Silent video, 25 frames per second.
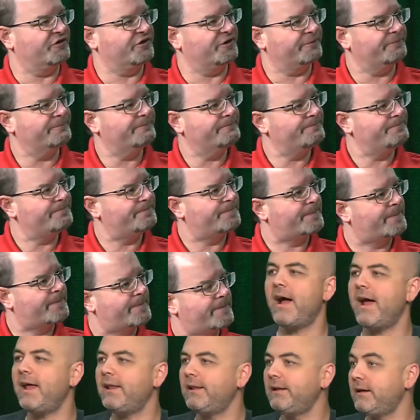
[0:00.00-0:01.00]
Right. So if
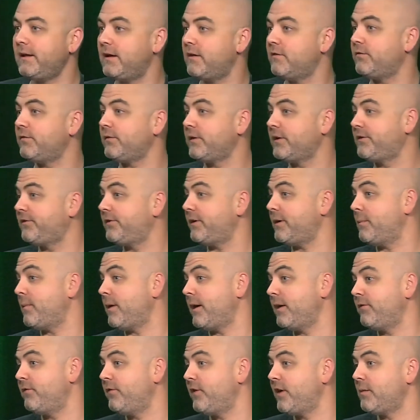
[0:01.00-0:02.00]
I live, let's say
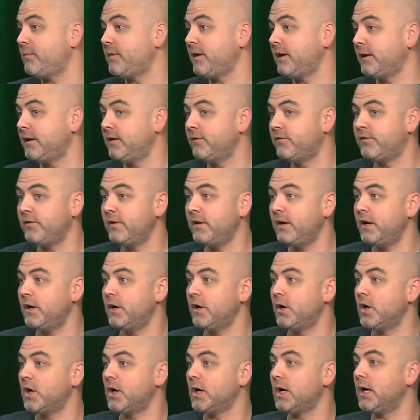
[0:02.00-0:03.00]
my family lives
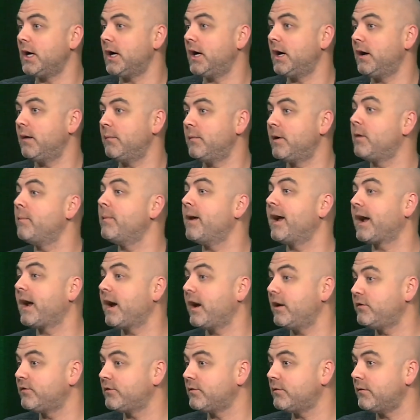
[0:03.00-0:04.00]
near Merrimack
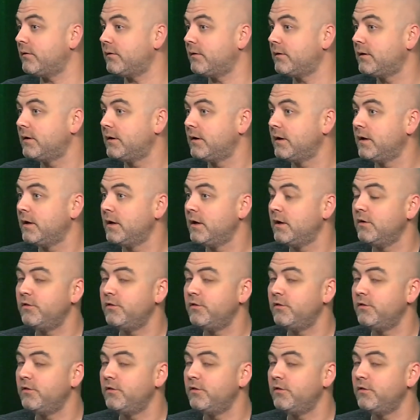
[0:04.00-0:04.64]
High School. Yep.